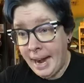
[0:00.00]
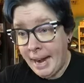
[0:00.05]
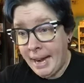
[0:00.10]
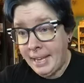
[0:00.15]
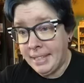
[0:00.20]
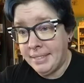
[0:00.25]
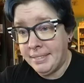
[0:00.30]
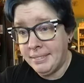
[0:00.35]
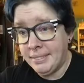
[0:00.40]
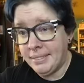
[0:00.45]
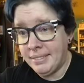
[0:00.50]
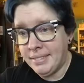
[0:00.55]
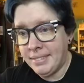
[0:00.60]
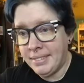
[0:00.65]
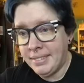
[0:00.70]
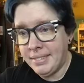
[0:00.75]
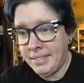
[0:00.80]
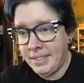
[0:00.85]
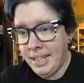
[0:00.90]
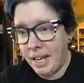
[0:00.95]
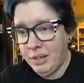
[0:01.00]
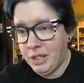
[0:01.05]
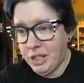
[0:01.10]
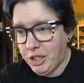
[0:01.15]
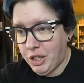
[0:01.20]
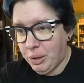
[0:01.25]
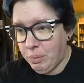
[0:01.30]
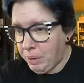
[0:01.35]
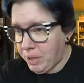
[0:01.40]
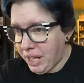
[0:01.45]
Ann
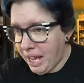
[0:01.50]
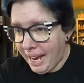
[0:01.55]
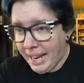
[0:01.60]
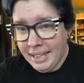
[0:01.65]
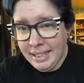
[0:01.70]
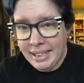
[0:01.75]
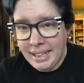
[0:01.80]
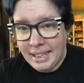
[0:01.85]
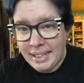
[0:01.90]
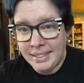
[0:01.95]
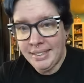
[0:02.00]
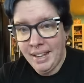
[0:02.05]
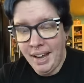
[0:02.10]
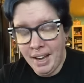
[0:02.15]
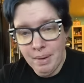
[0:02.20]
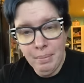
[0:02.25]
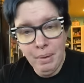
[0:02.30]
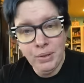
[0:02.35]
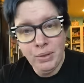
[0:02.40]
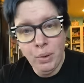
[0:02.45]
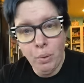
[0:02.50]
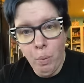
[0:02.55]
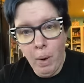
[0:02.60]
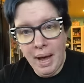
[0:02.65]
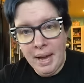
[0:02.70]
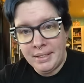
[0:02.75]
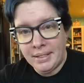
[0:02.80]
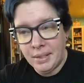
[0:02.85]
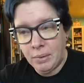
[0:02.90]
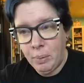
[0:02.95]
sounded good with Haley. I am also
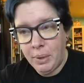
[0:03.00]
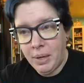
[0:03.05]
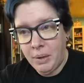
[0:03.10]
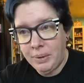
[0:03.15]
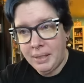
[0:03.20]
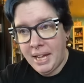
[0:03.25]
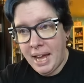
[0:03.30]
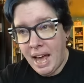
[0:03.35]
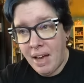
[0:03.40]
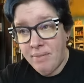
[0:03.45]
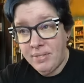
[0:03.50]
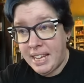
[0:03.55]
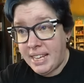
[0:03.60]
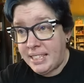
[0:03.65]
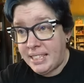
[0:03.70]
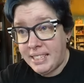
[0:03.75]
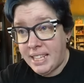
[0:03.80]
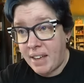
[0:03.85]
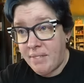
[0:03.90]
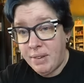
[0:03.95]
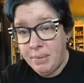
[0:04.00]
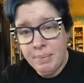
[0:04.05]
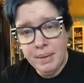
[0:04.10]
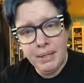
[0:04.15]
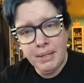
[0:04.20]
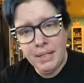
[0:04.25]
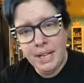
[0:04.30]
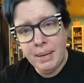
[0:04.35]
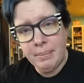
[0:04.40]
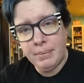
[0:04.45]
white, and we only have like 7
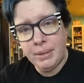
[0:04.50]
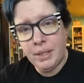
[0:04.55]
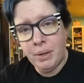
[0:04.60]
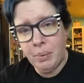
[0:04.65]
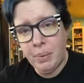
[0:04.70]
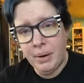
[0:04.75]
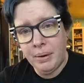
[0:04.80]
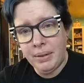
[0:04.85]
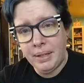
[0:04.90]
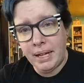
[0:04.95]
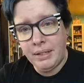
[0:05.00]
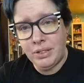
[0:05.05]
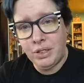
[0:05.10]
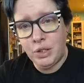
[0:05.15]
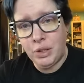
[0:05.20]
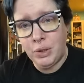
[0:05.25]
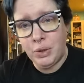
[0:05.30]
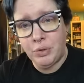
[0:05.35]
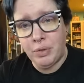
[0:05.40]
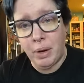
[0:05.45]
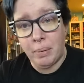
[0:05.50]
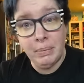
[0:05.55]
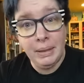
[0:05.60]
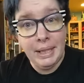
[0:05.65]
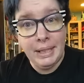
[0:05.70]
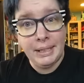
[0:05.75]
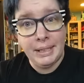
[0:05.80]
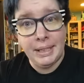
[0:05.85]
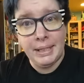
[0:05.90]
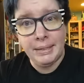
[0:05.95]
middle names that we are allowed to choose
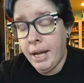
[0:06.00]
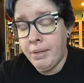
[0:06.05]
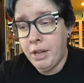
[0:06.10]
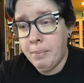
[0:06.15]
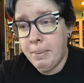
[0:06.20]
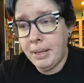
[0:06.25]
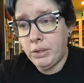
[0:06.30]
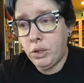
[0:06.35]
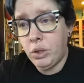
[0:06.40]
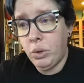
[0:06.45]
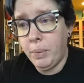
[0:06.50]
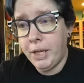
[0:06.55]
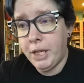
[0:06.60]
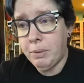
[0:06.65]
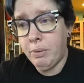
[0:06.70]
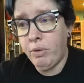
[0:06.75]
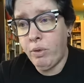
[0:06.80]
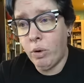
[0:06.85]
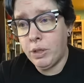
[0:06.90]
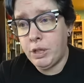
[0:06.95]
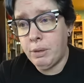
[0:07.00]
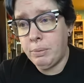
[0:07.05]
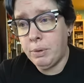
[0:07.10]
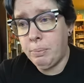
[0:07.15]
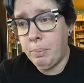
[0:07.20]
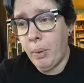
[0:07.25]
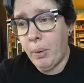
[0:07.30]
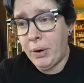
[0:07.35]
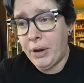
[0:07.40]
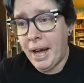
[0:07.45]
from legally. And then about 2 weeks before she
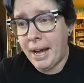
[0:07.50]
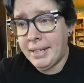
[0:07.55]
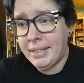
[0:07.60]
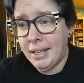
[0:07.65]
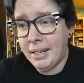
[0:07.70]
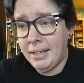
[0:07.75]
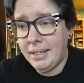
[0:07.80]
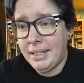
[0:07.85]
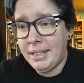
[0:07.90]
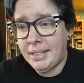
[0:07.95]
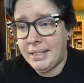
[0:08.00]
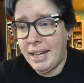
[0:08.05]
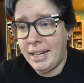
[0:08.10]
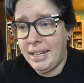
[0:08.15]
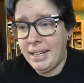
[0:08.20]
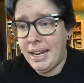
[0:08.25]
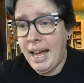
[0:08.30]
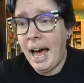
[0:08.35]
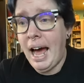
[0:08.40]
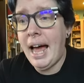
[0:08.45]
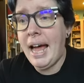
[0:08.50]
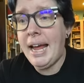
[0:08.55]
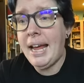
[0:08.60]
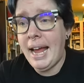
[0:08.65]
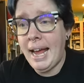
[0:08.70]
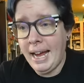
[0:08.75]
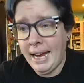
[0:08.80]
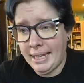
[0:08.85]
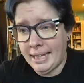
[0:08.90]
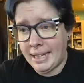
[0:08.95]
was born, I suddenly decided
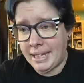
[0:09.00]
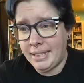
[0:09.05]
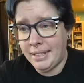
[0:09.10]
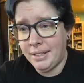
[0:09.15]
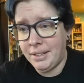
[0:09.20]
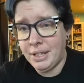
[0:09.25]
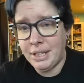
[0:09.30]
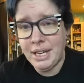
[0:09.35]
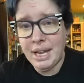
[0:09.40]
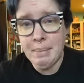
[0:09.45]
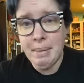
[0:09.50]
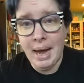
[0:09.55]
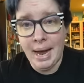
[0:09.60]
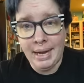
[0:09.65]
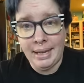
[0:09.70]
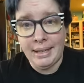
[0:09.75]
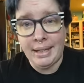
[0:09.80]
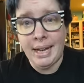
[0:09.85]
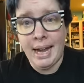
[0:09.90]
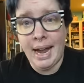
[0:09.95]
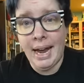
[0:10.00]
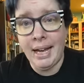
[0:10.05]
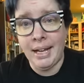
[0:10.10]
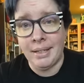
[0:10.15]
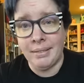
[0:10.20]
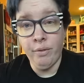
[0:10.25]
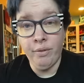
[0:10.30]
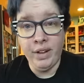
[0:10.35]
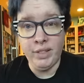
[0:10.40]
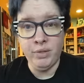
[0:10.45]
I hated the name Haley
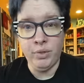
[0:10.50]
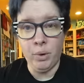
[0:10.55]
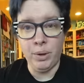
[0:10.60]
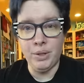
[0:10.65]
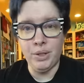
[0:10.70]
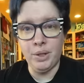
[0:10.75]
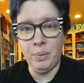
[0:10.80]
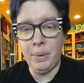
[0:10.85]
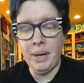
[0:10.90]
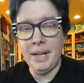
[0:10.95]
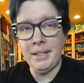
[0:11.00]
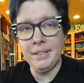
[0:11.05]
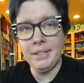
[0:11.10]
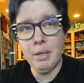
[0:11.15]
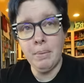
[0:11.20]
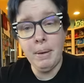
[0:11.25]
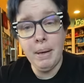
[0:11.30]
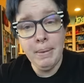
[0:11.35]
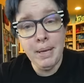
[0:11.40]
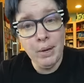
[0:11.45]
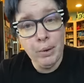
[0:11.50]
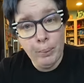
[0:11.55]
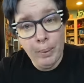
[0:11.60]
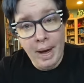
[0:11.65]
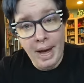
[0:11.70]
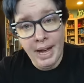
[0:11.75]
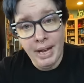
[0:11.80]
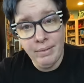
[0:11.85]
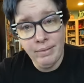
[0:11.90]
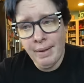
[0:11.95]
Ann. Fast forward 2 weeks, the baby had
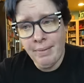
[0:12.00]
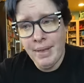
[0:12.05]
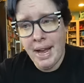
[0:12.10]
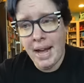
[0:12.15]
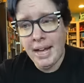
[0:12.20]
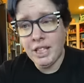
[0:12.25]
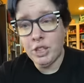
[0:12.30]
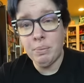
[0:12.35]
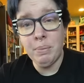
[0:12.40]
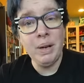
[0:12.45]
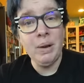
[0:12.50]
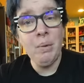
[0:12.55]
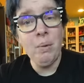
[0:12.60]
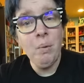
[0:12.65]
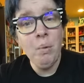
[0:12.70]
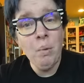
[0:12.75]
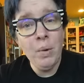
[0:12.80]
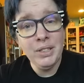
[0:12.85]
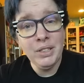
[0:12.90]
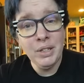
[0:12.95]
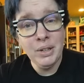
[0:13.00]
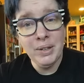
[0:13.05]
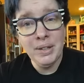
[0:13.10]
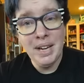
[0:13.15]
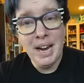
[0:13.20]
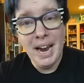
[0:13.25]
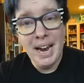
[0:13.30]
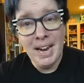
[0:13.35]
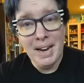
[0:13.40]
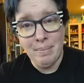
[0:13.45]
arrived, and they asked me, "What's
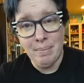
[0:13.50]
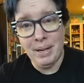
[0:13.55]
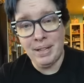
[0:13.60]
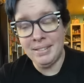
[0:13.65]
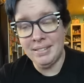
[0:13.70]
her name?"